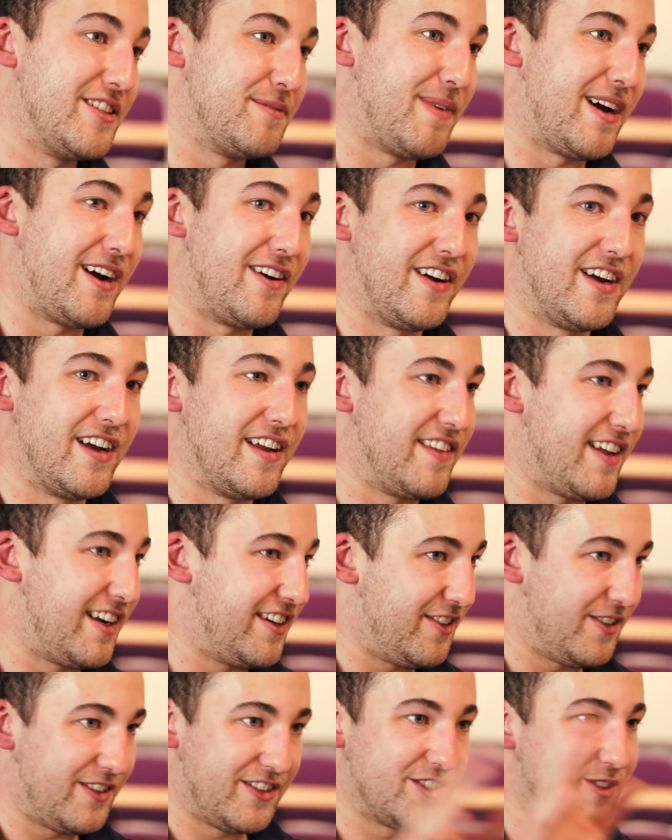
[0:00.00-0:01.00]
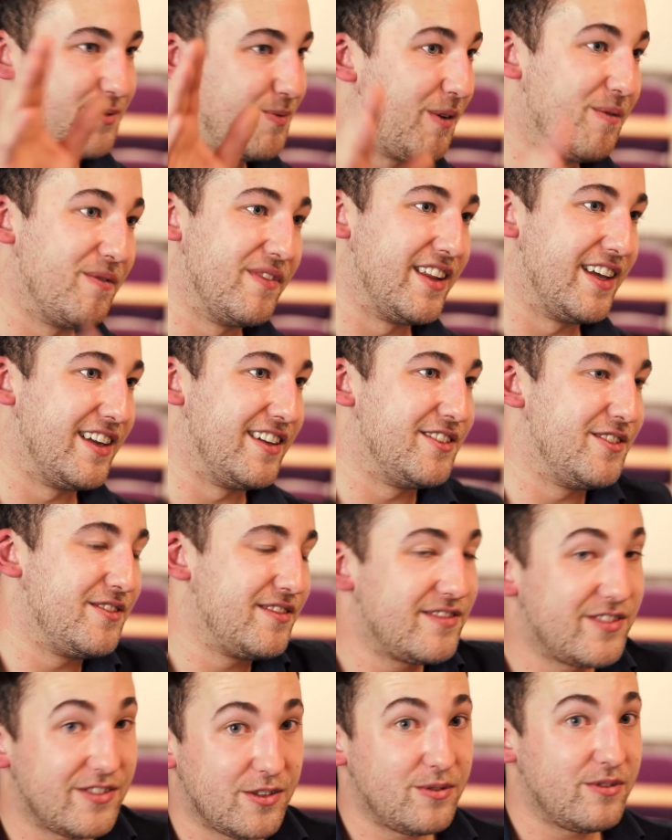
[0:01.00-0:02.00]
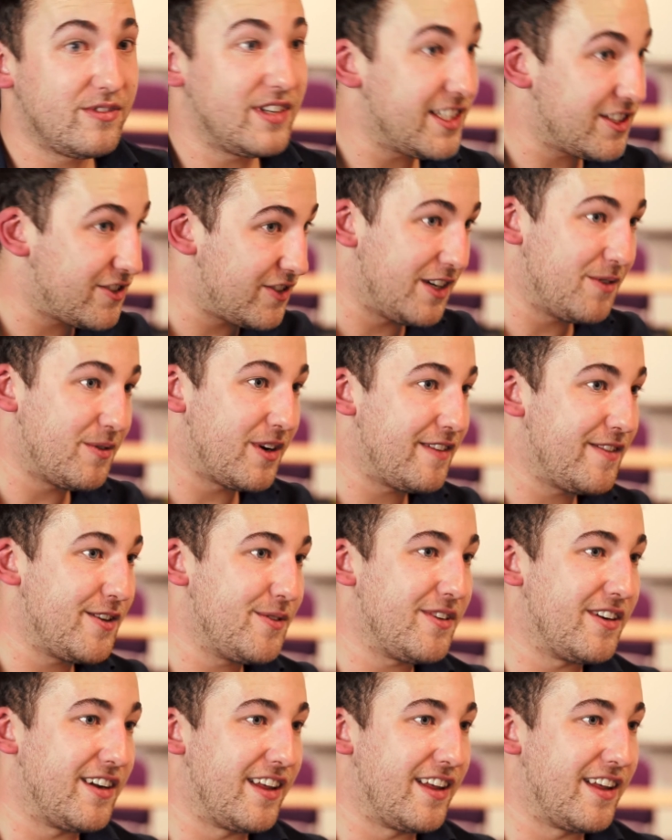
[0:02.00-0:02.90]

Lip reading: barrier, and then you can just run with it and do literally whatever you want, I